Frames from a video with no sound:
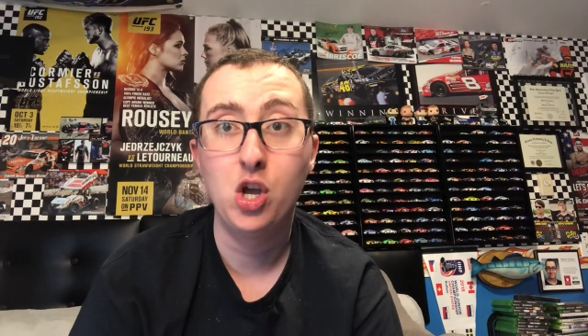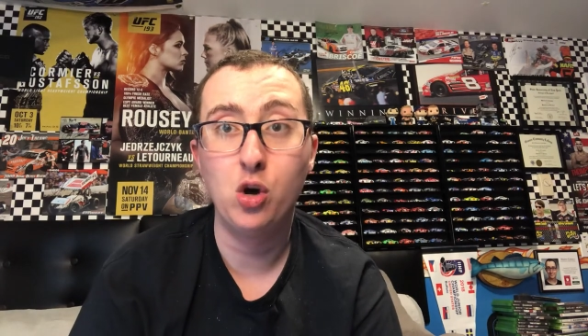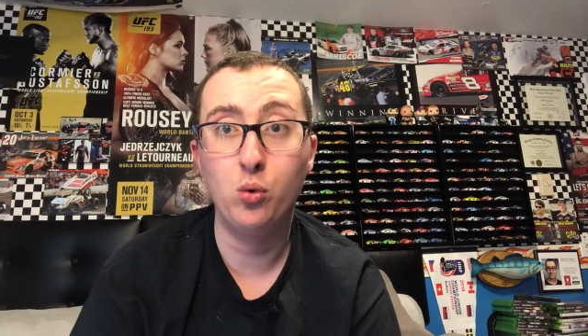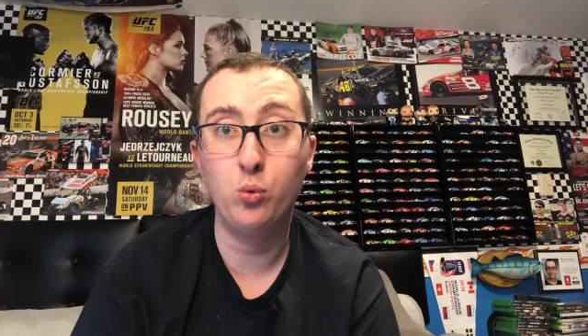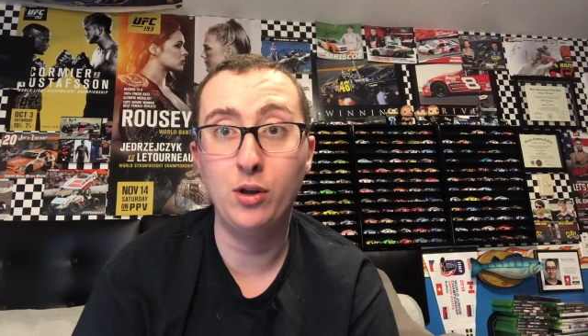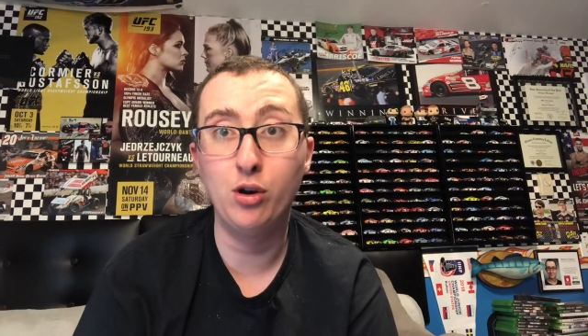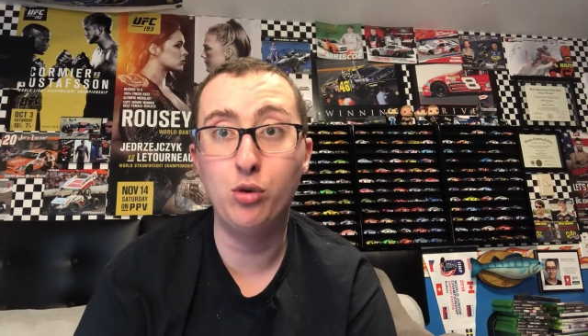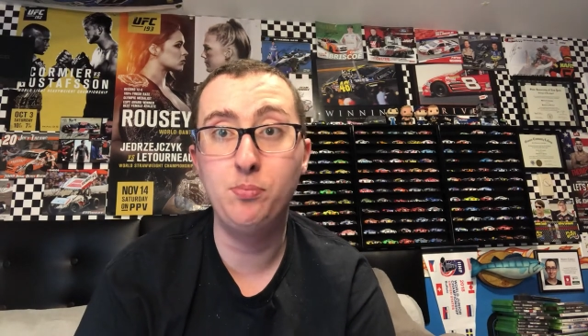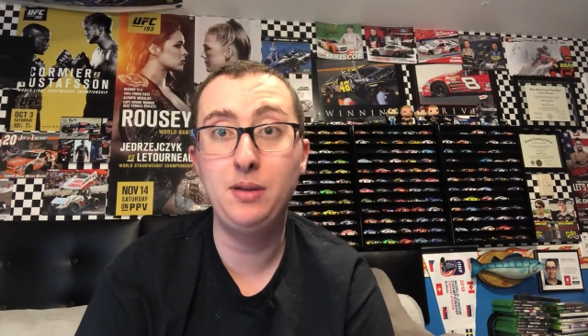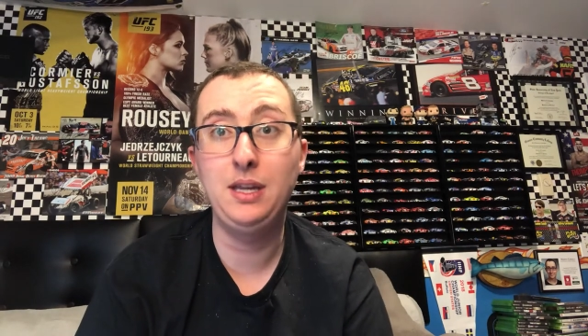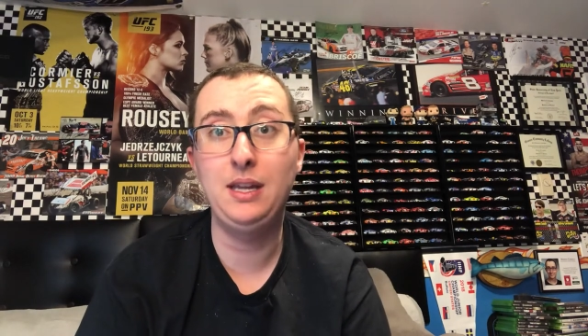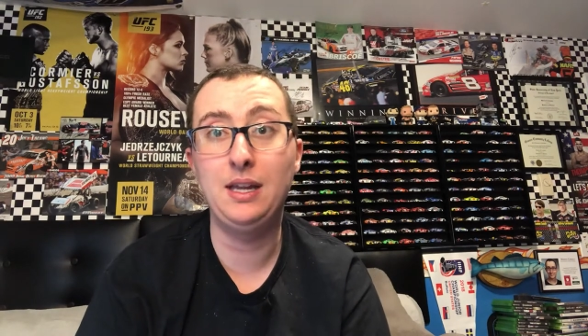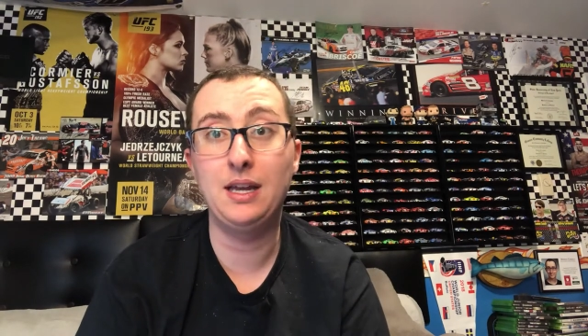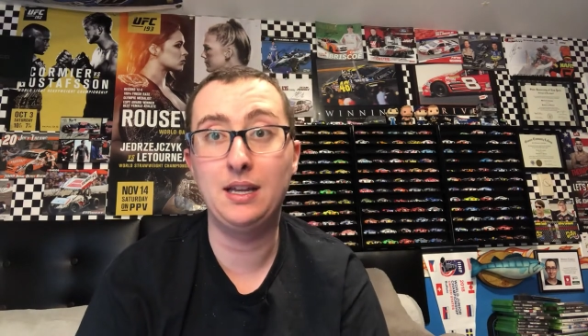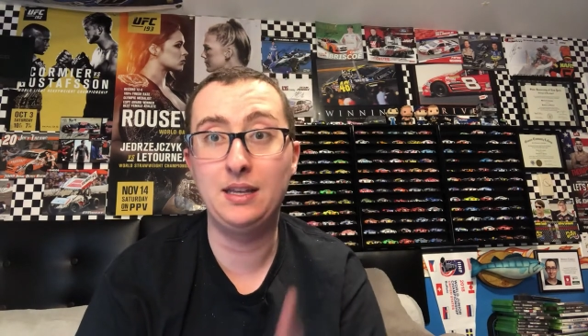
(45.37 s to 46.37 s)
will
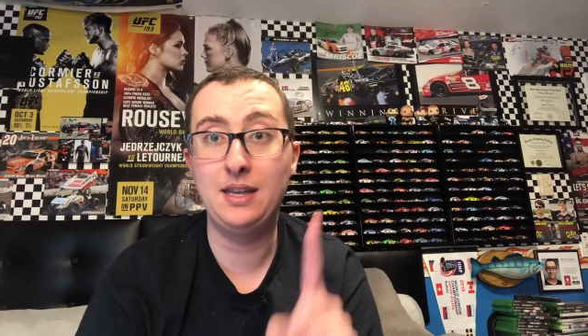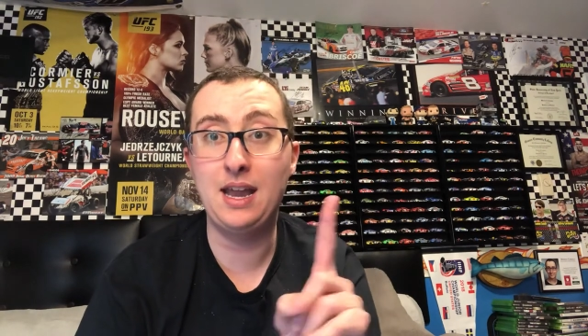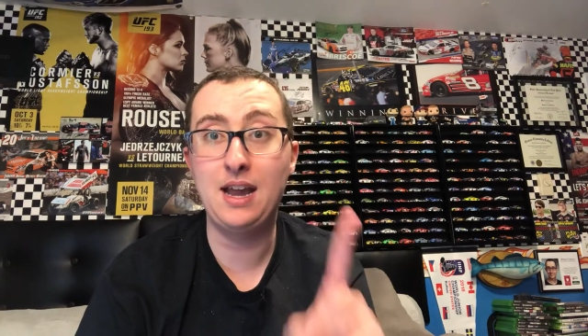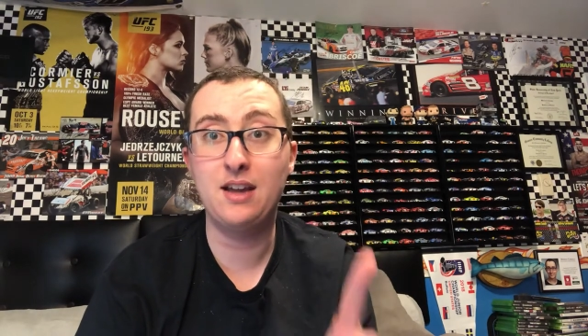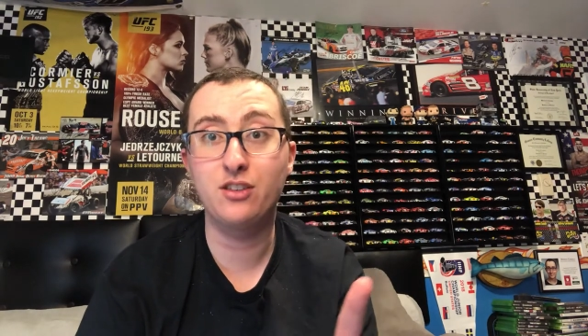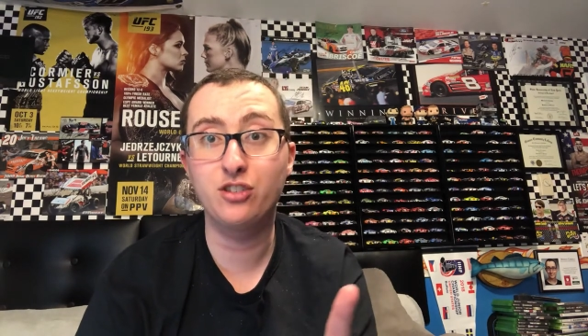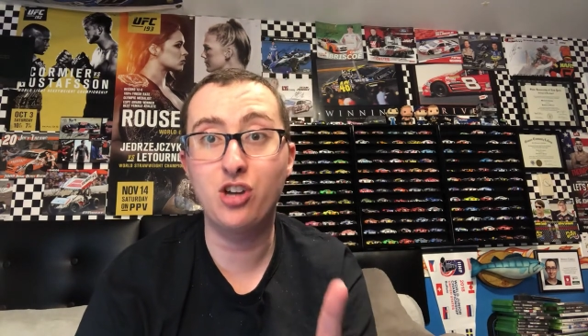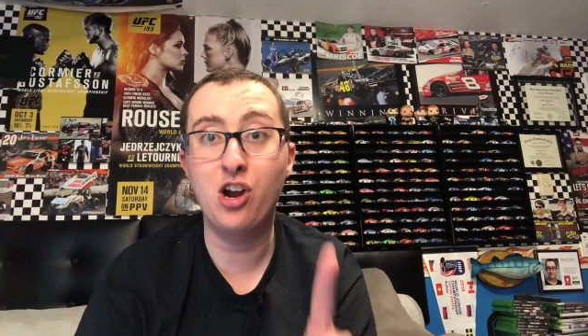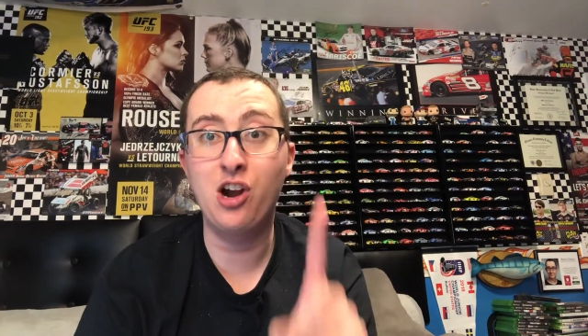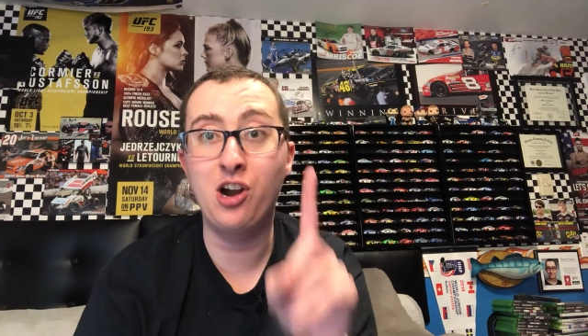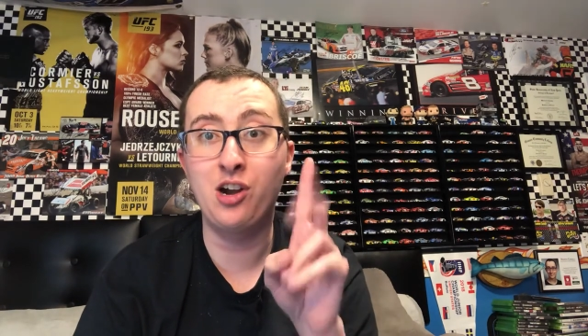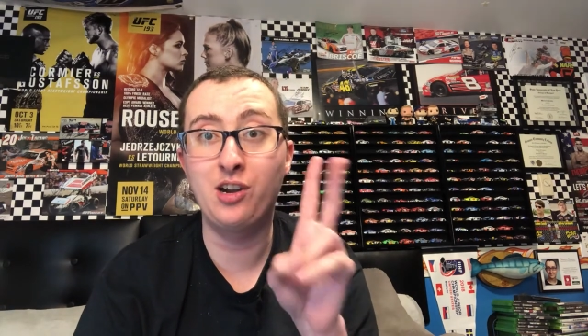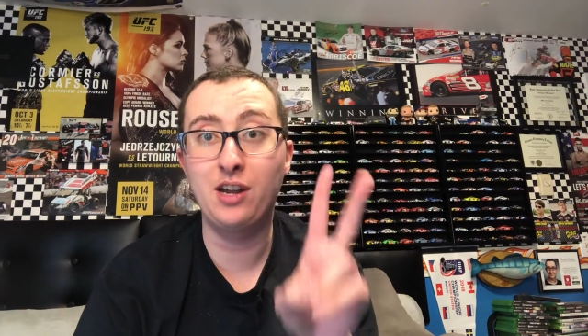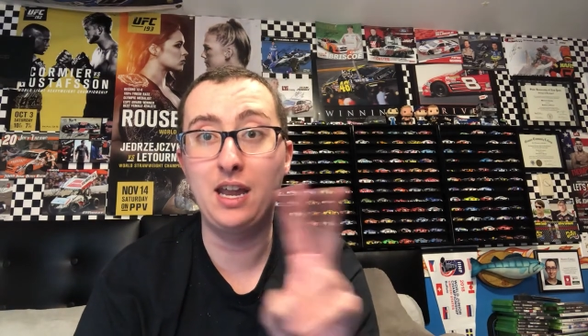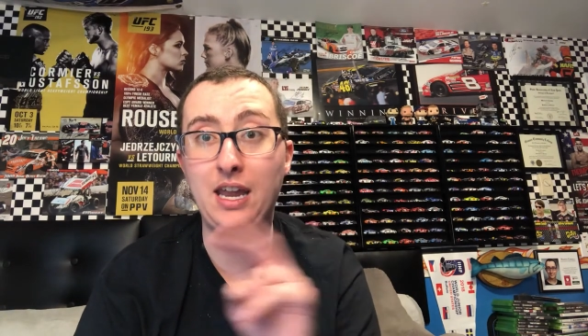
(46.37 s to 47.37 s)
be NASCAR